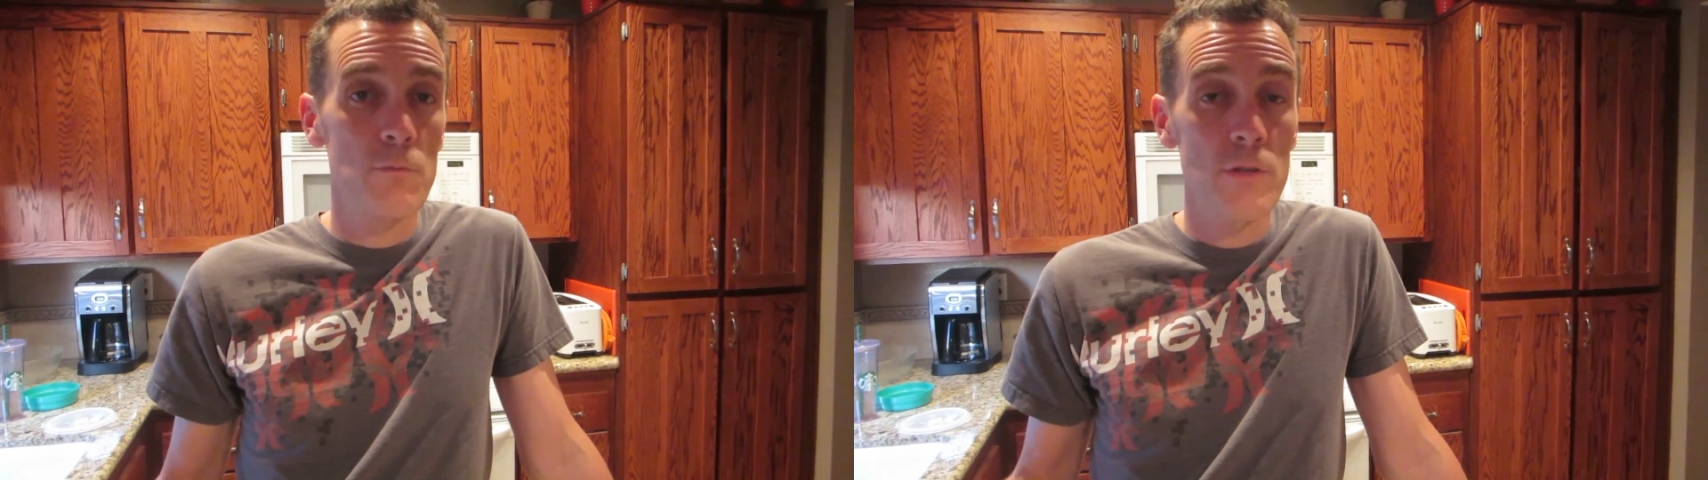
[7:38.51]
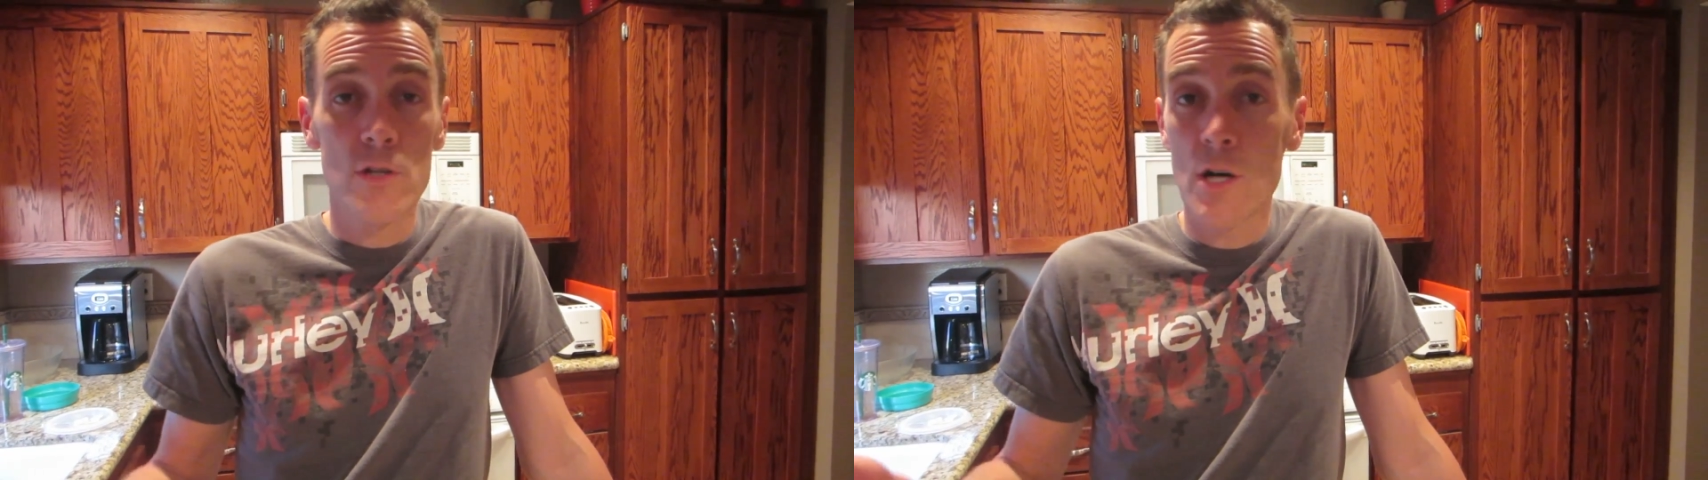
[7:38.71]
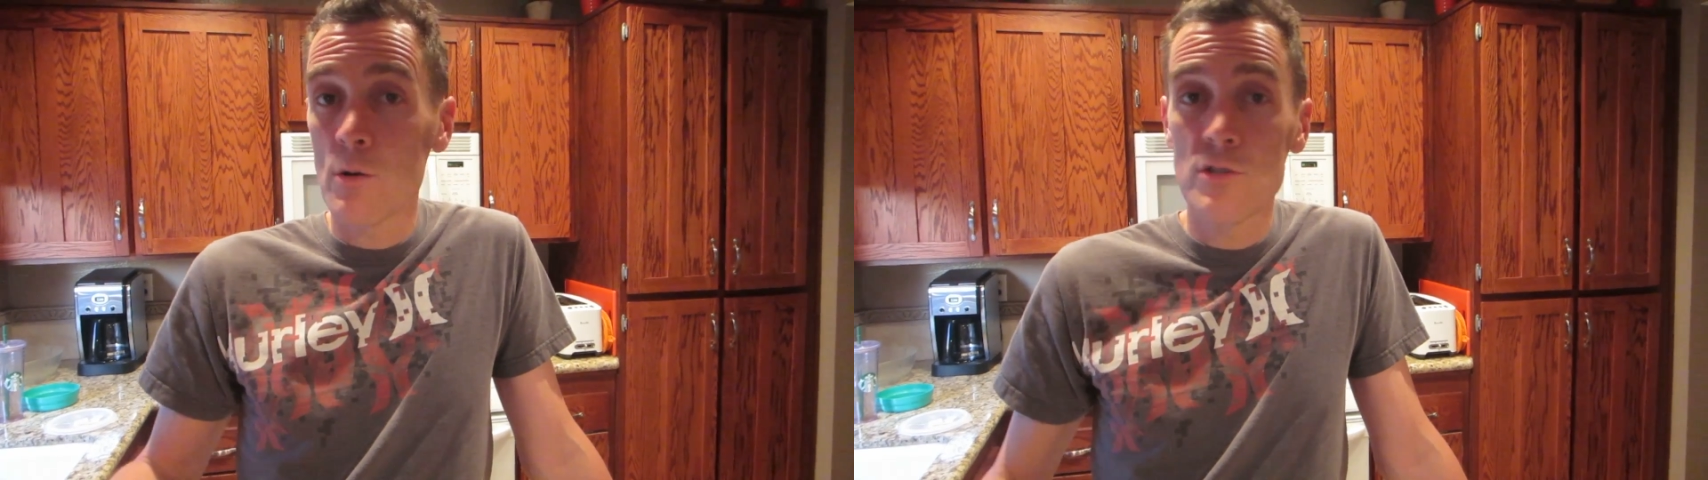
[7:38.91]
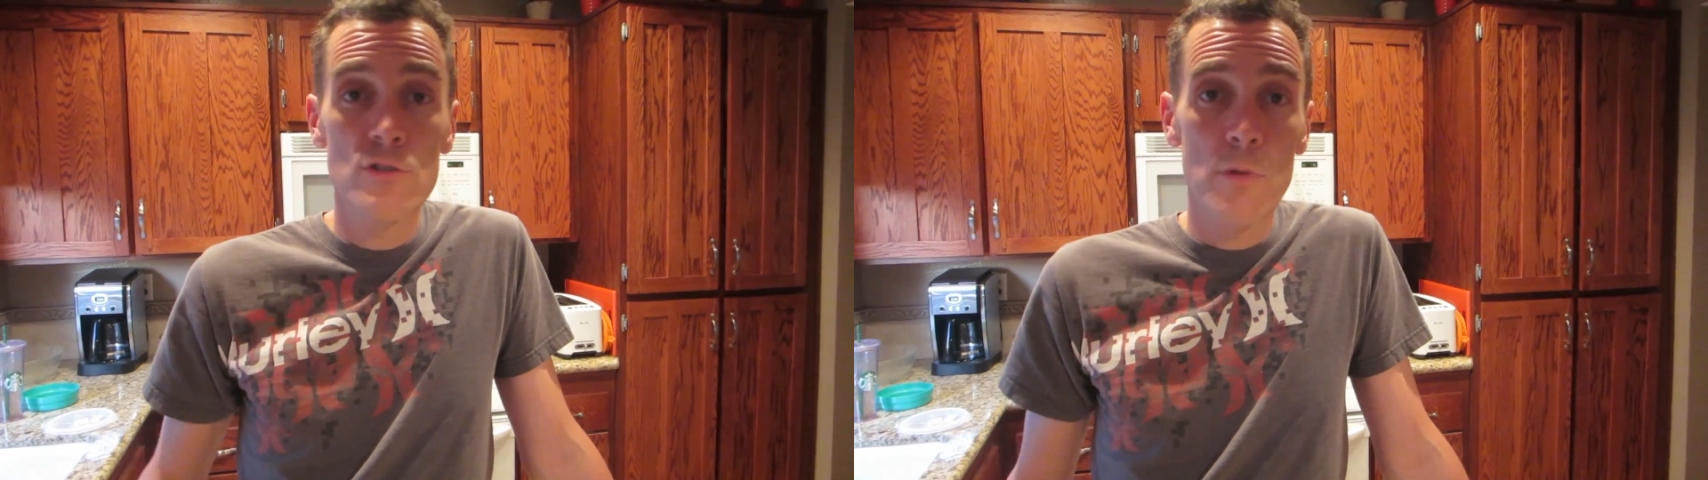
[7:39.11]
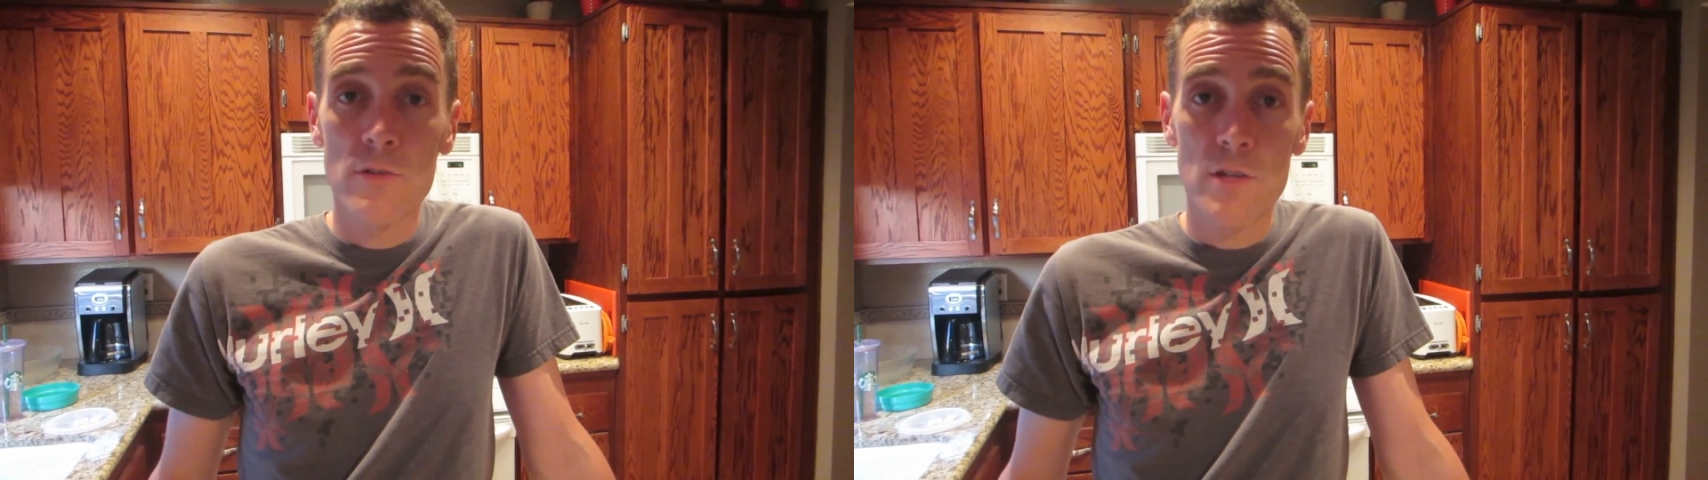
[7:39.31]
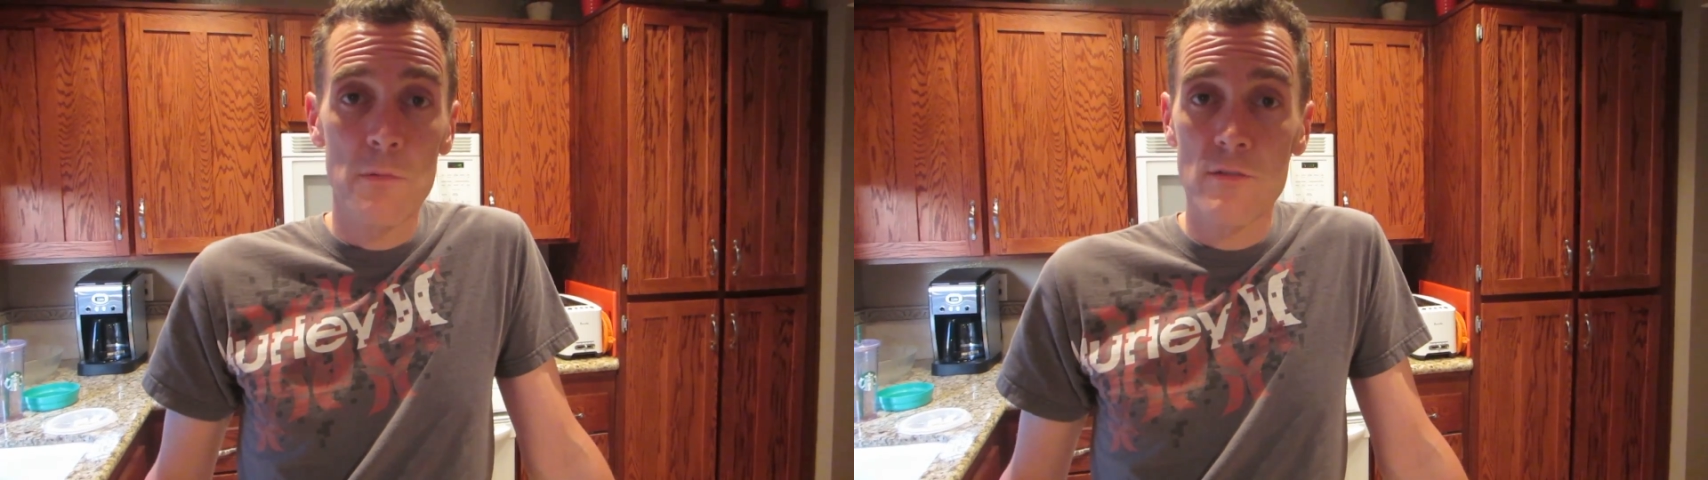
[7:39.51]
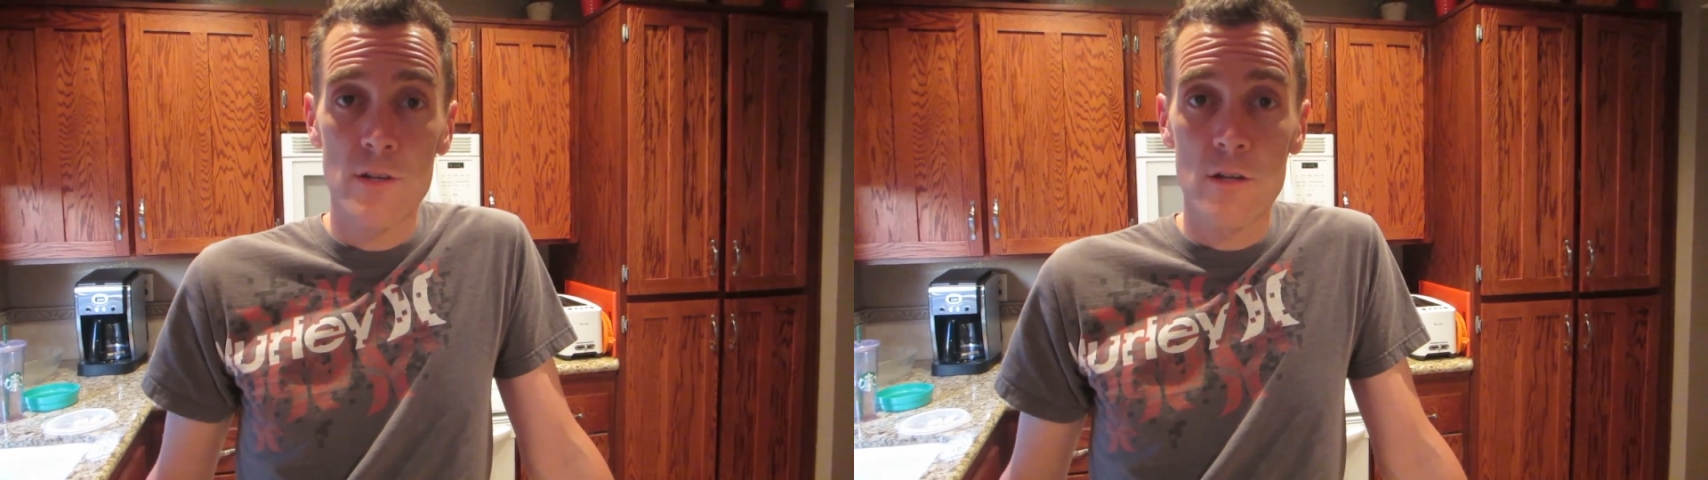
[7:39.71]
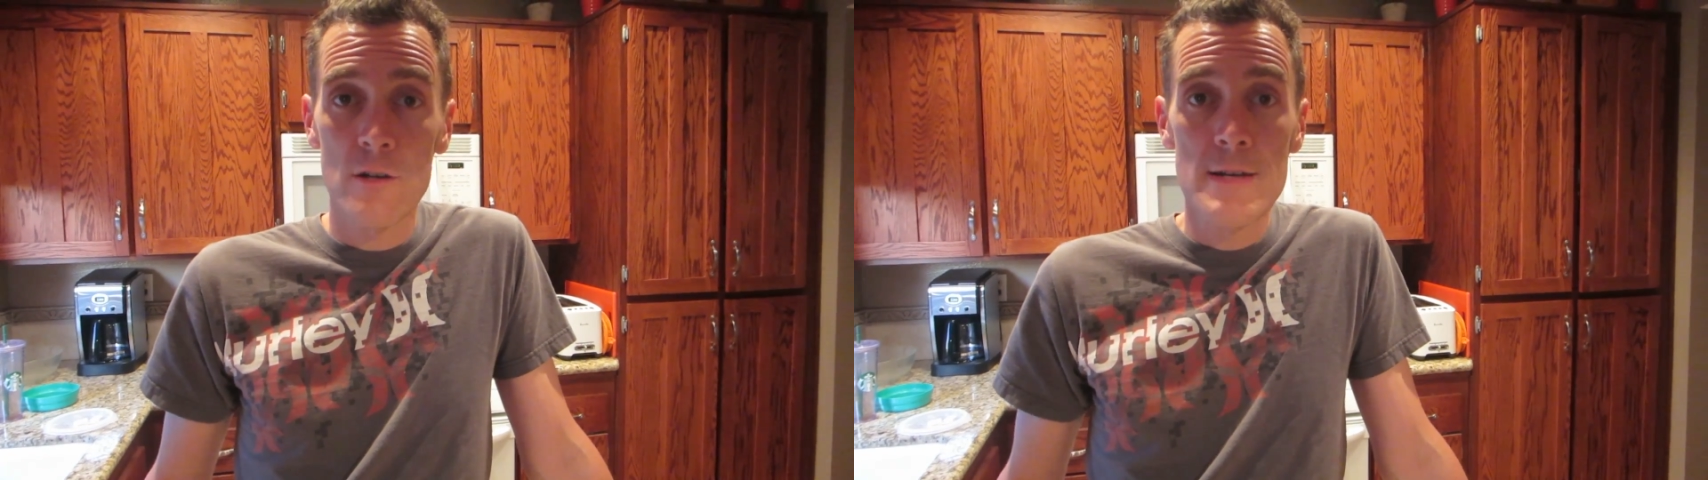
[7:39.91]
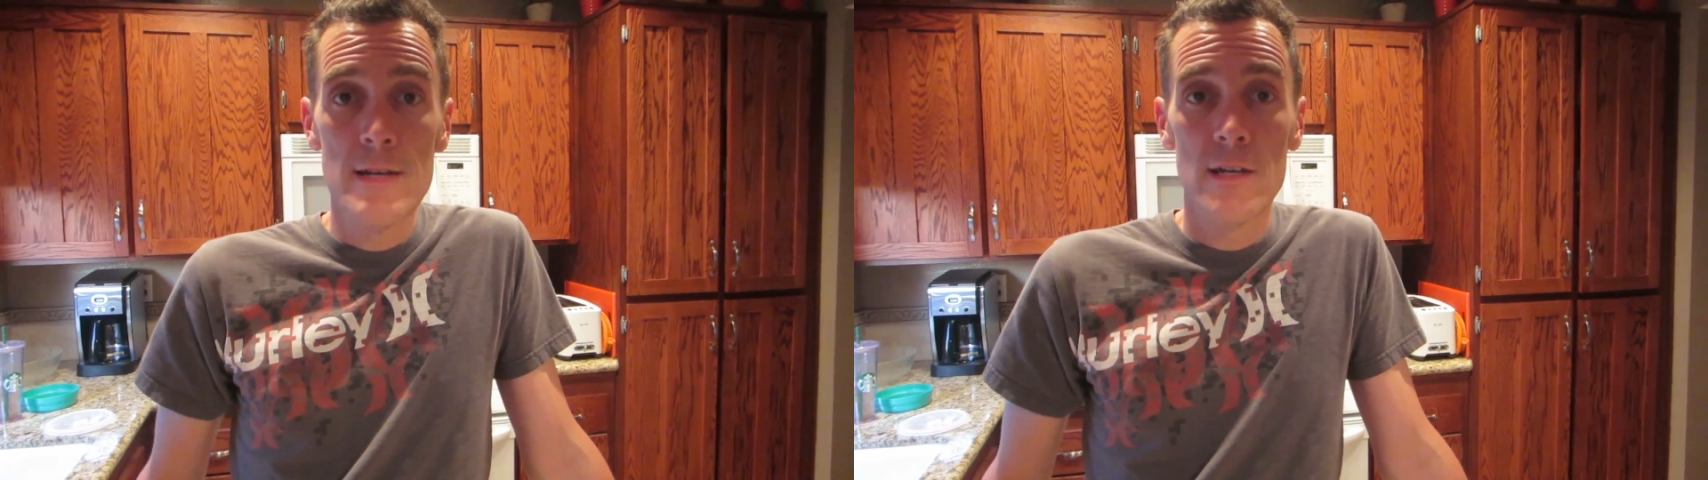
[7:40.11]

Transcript: But you can always use balsamic vinegar